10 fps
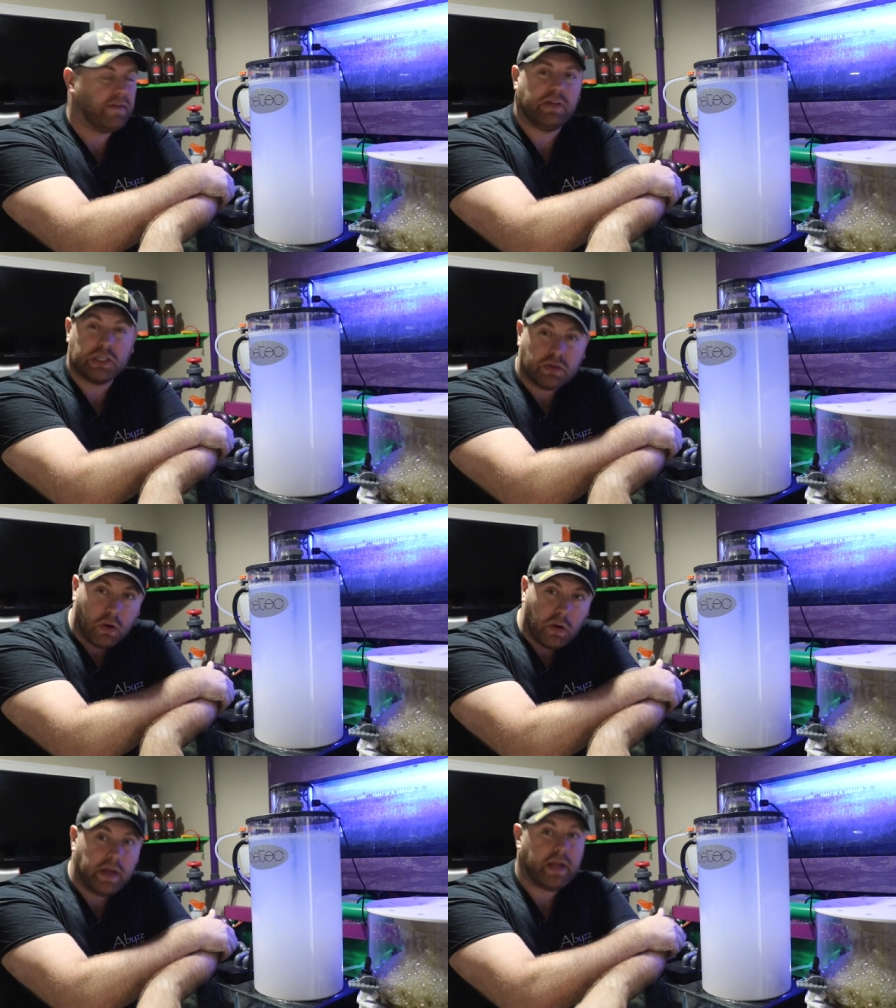Everything's
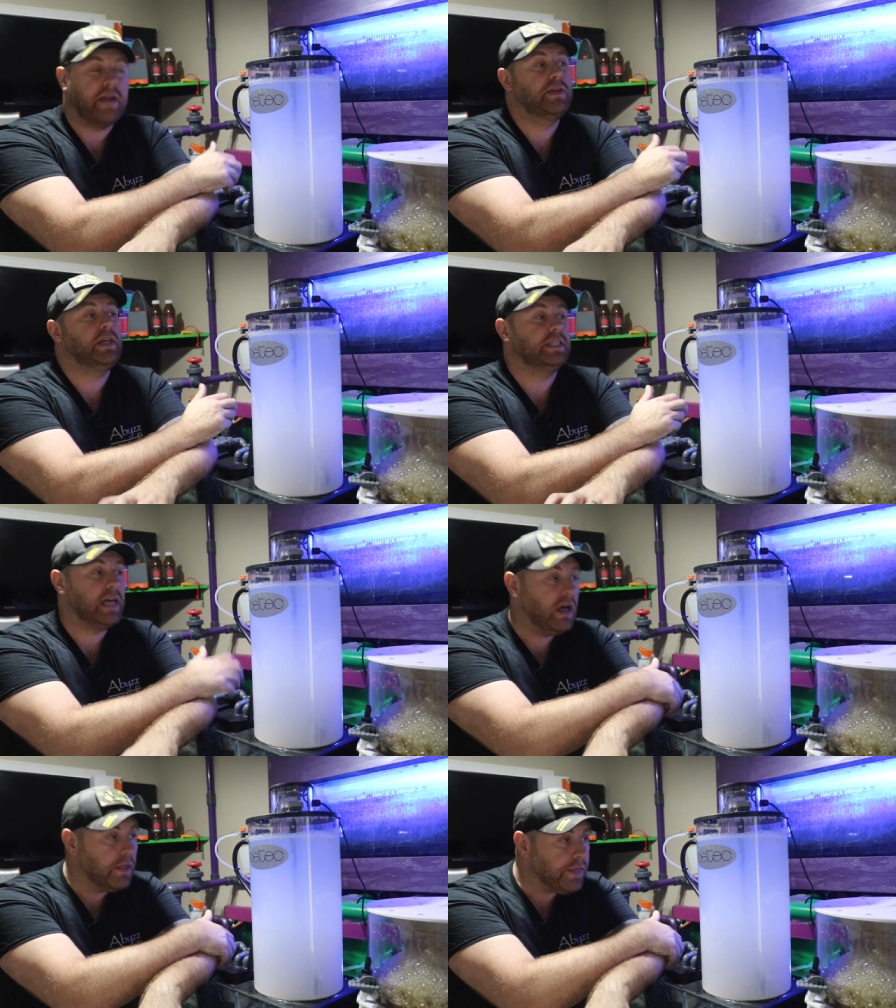growing, everything's
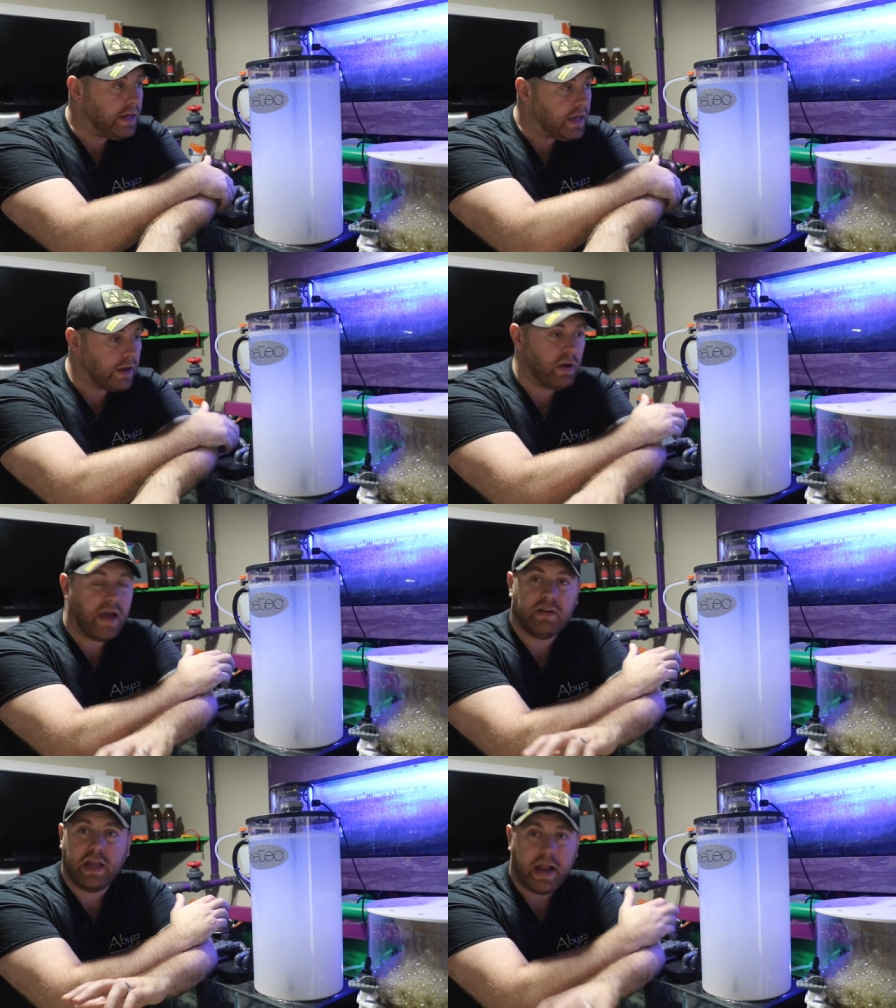healthy. I don't
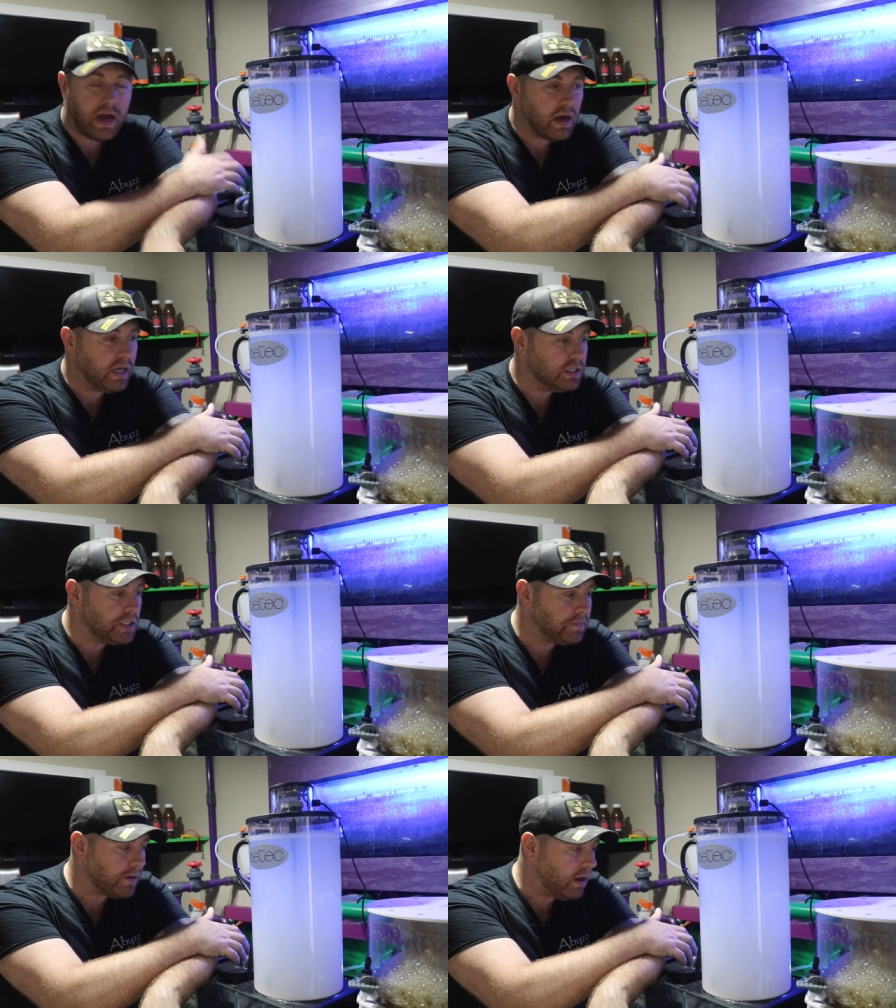have any hair
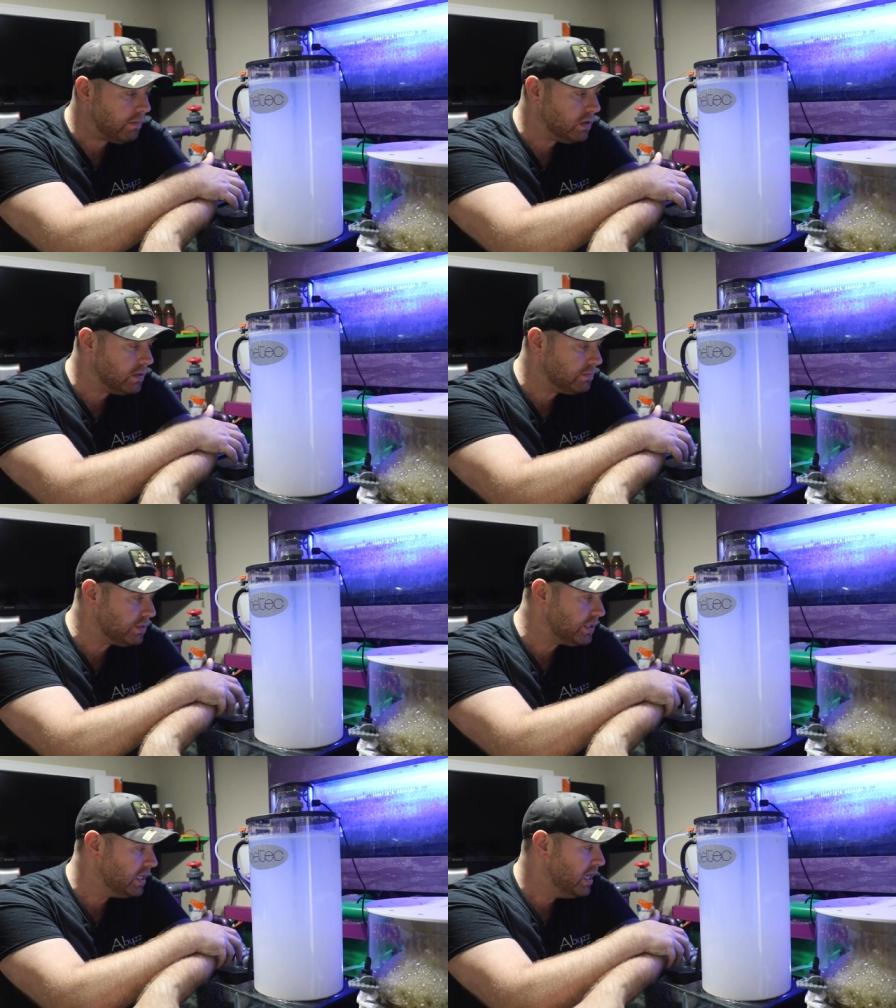algae problems.